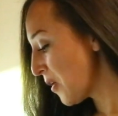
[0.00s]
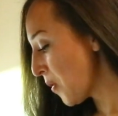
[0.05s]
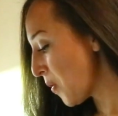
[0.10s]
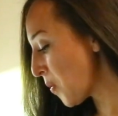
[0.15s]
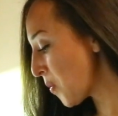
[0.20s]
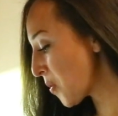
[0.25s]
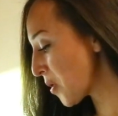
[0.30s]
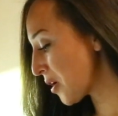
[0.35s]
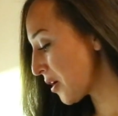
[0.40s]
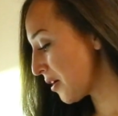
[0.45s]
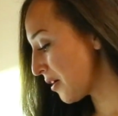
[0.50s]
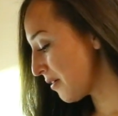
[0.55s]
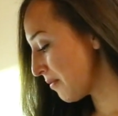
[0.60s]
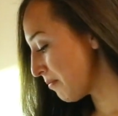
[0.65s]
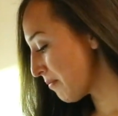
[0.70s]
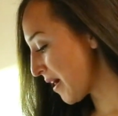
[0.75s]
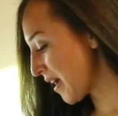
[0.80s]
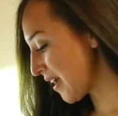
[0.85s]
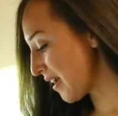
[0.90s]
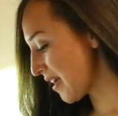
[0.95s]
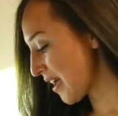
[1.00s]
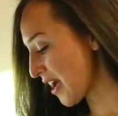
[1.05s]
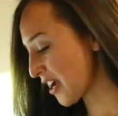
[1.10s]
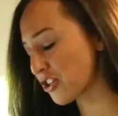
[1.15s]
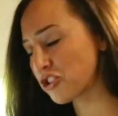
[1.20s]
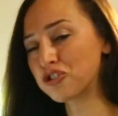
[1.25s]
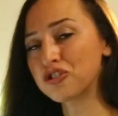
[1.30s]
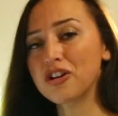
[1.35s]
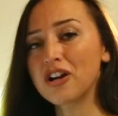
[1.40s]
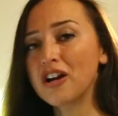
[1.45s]
Or my
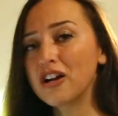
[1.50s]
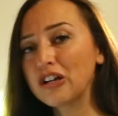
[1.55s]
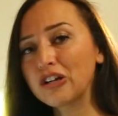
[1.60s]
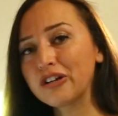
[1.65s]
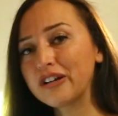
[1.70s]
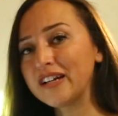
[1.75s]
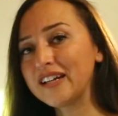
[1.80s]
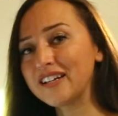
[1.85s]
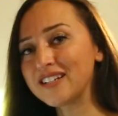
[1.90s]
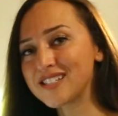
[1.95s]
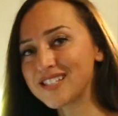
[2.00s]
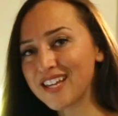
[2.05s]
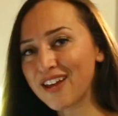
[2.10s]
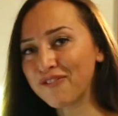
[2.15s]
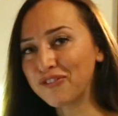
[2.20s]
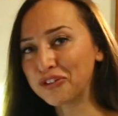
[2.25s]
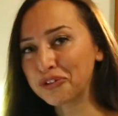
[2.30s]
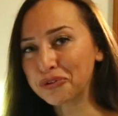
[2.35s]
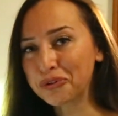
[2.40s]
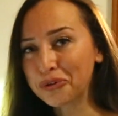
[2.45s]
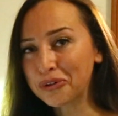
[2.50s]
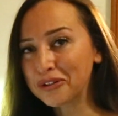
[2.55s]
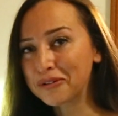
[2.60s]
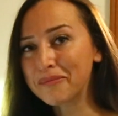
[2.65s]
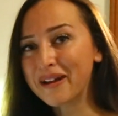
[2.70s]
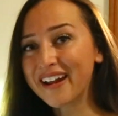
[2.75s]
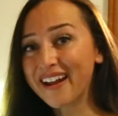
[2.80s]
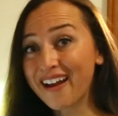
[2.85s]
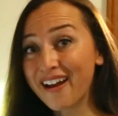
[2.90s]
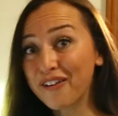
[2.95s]
extra hungry 7-year-old
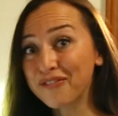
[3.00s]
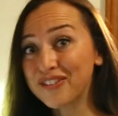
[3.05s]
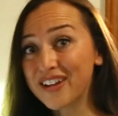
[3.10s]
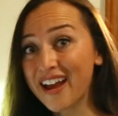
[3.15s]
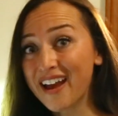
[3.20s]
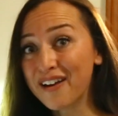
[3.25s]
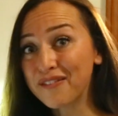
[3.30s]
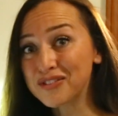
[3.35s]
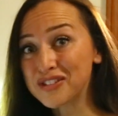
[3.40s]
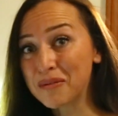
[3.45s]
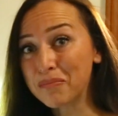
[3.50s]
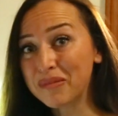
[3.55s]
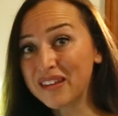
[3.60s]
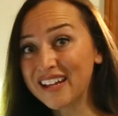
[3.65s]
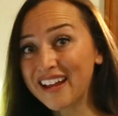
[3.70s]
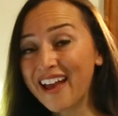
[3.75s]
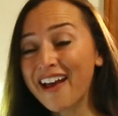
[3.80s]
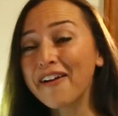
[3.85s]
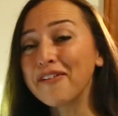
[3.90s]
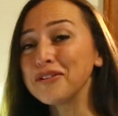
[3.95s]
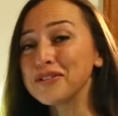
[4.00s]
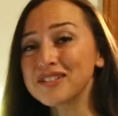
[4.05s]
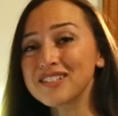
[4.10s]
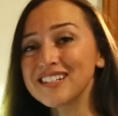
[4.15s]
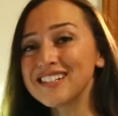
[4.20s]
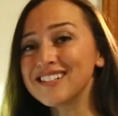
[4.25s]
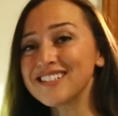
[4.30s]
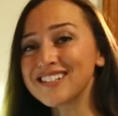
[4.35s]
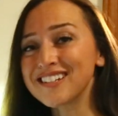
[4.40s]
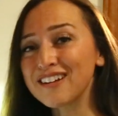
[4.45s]
might have to have something else
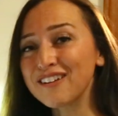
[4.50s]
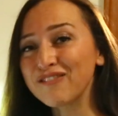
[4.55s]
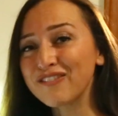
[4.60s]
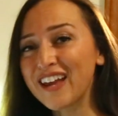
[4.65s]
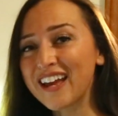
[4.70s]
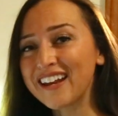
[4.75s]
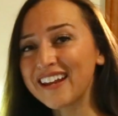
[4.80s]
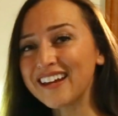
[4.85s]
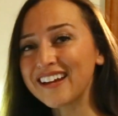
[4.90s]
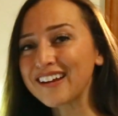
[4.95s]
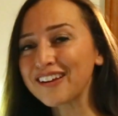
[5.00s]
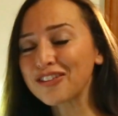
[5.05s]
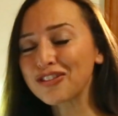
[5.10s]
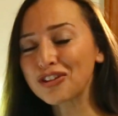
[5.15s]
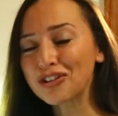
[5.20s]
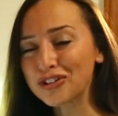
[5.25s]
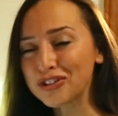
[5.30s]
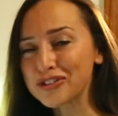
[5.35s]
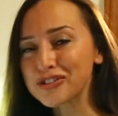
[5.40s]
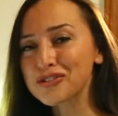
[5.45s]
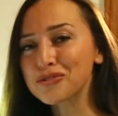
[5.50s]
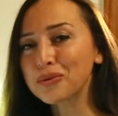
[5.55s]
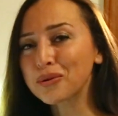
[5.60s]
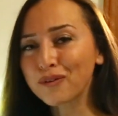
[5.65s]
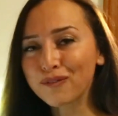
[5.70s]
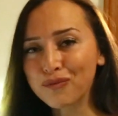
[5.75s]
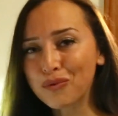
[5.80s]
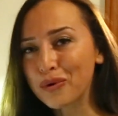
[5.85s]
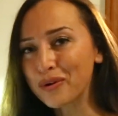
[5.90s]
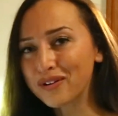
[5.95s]
instead of getting 3rds or
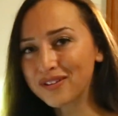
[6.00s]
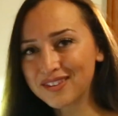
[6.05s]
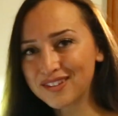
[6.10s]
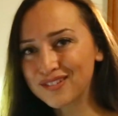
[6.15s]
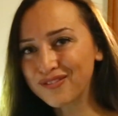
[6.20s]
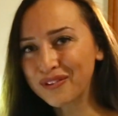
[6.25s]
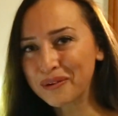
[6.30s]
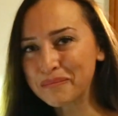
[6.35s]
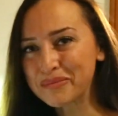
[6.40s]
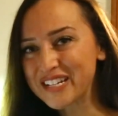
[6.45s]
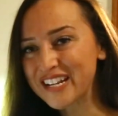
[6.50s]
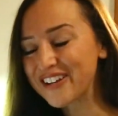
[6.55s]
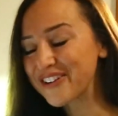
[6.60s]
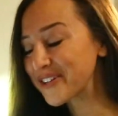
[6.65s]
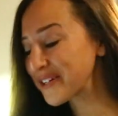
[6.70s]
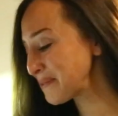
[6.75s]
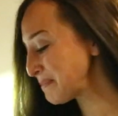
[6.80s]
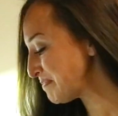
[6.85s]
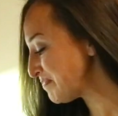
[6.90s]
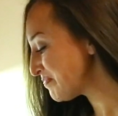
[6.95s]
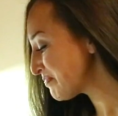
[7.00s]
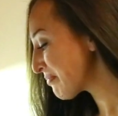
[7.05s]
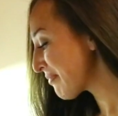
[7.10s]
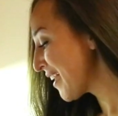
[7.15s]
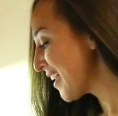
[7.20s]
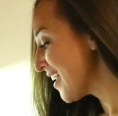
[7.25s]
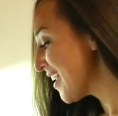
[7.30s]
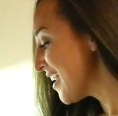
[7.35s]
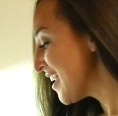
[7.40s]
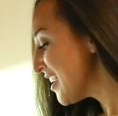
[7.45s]
4ths from dinner.
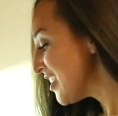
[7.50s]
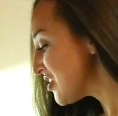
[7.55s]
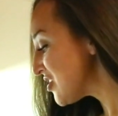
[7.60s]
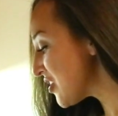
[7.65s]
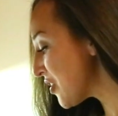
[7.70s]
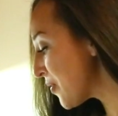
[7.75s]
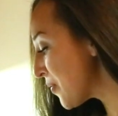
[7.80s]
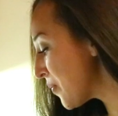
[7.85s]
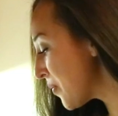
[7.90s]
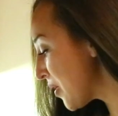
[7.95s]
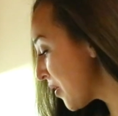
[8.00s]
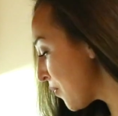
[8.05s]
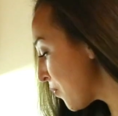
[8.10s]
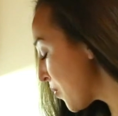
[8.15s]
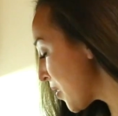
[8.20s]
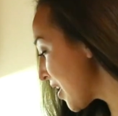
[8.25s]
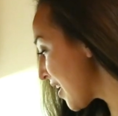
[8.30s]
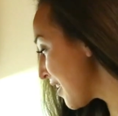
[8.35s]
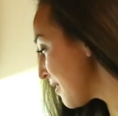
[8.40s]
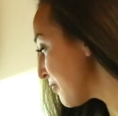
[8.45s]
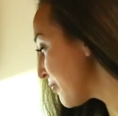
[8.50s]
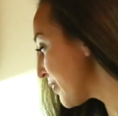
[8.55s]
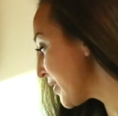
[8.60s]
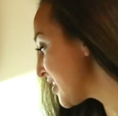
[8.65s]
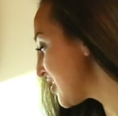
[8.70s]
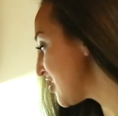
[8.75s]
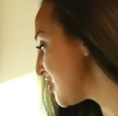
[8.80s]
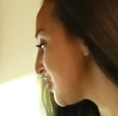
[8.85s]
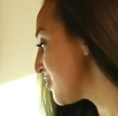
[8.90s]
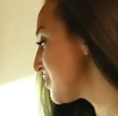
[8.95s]
So what I'm going
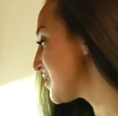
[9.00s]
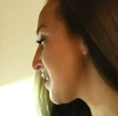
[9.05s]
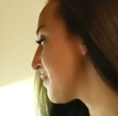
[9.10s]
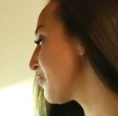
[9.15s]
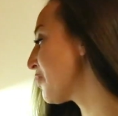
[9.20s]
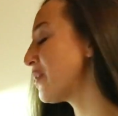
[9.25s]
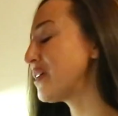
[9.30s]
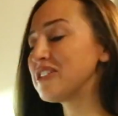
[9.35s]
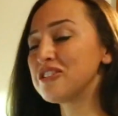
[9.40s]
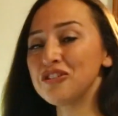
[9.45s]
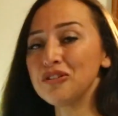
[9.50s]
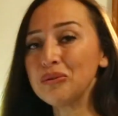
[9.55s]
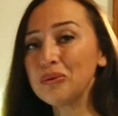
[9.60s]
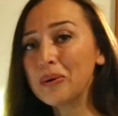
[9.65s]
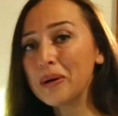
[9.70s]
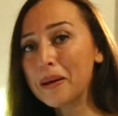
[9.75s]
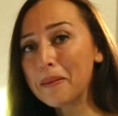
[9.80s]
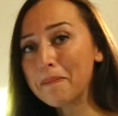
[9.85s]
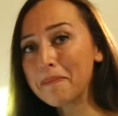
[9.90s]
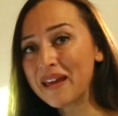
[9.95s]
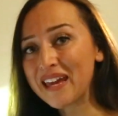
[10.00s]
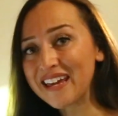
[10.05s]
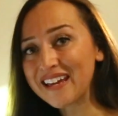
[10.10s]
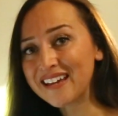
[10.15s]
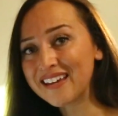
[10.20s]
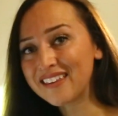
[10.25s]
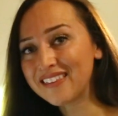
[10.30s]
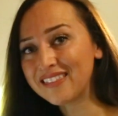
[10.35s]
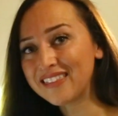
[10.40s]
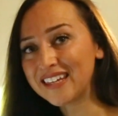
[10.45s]
to do is I'm going to
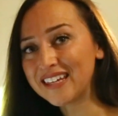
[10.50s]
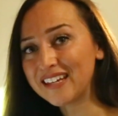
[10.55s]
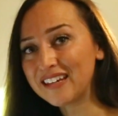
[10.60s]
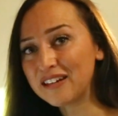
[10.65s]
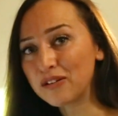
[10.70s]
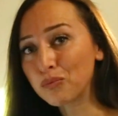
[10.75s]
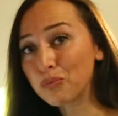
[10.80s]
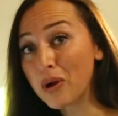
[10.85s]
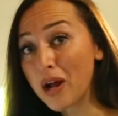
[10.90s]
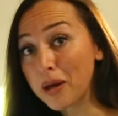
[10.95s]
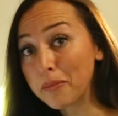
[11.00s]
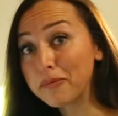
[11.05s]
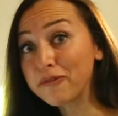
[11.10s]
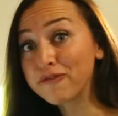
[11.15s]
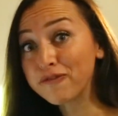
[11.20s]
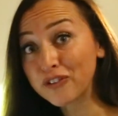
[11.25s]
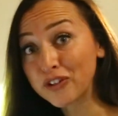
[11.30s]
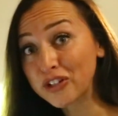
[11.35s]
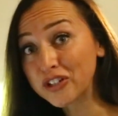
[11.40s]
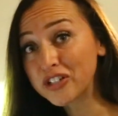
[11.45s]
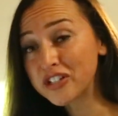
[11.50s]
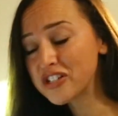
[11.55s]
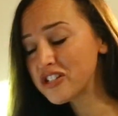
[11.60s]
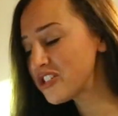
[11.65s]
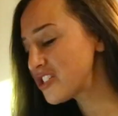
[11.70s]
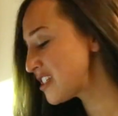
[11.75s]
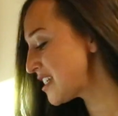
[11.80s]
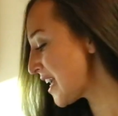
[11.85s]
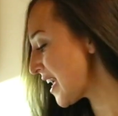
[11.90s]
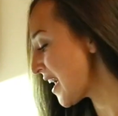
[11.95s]
make the rub
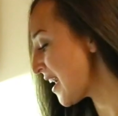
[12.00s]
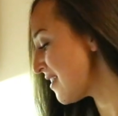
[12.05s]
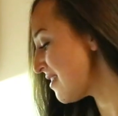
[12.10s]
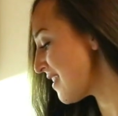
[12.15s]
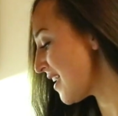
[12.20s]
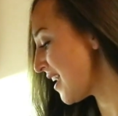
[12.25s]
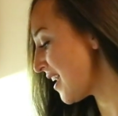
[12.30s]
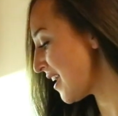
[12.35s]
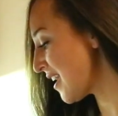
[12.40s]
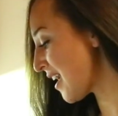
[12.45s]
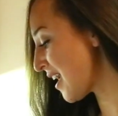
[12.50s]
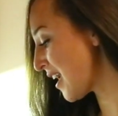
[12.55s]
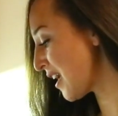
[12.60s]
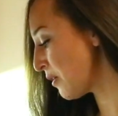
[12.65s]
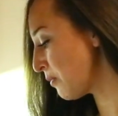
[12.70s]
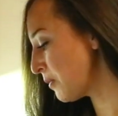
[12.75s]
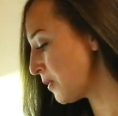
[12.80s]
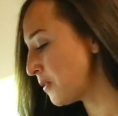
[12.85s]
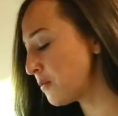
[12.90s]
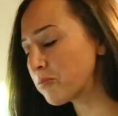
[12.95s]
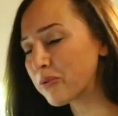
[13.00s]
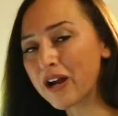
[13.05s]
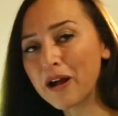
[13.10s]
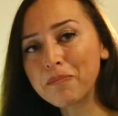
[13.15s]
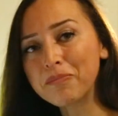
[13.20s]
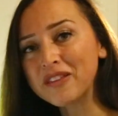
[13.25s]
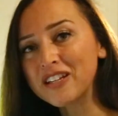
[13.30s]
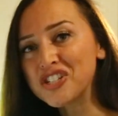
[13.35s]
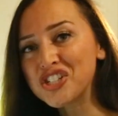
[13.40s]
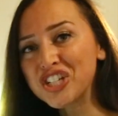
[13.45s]
first, and then I will
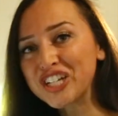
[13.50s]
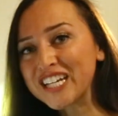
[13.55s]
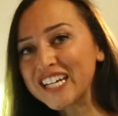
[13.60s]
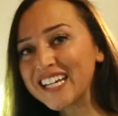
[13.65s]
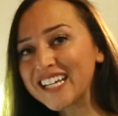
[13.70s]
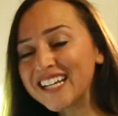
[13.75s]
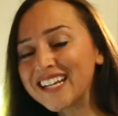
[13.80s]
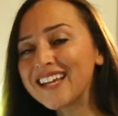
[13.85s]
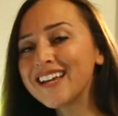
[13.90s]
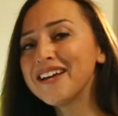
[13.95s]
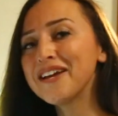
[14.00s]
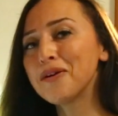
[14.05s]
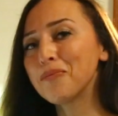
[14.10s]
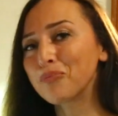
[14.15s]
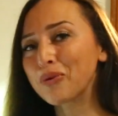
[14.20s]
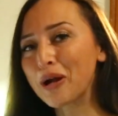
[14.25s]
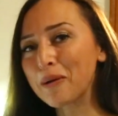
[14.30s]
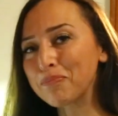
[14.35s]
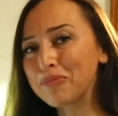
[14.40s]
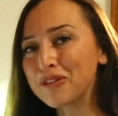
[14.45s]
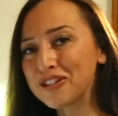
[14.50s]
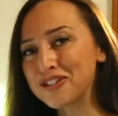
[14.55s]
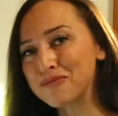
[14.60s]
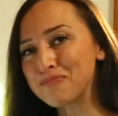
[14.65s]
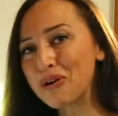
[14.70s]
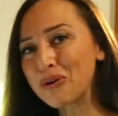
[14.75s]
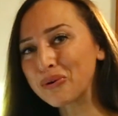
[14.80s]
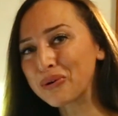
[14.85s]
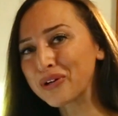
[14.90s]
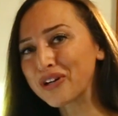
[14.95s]
prep the chicken, prep the
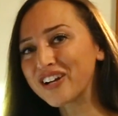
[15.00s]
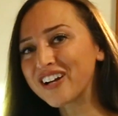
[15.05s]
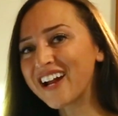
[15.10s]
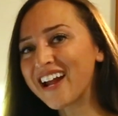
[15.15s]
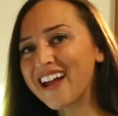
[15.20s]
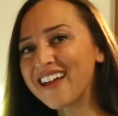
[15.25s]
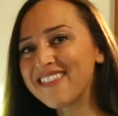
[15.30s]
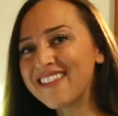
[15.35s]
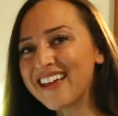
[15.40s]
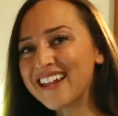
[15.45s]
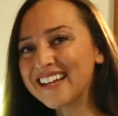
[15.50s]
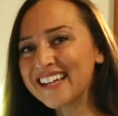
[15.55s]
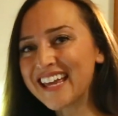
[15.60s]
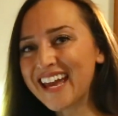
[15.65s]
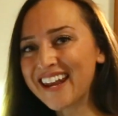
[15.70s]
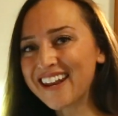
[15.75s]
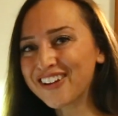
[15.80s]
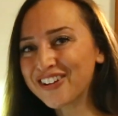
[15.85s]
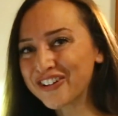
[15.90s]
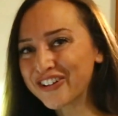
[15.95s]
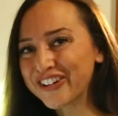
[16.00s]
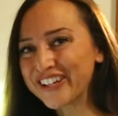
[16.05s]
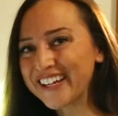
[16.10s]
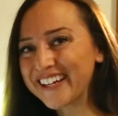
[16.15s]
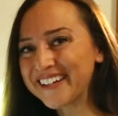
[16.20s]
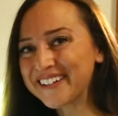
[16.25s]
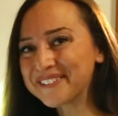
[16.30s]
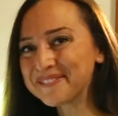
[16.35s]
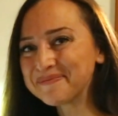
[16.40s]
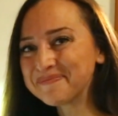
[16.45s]
smoker, and then get it
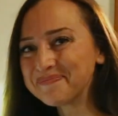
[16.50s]
cooking.